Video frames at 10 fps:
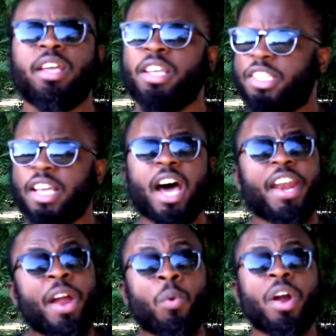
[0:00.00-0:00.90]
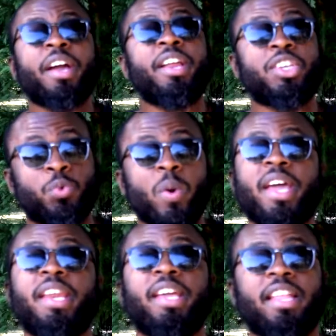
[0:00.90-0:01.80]
see how they're working and
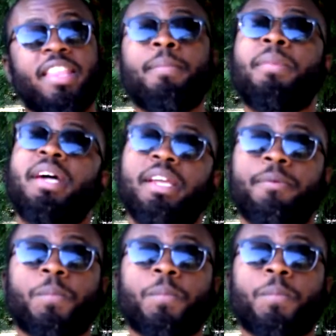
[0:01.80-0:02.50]
sweating and get their money,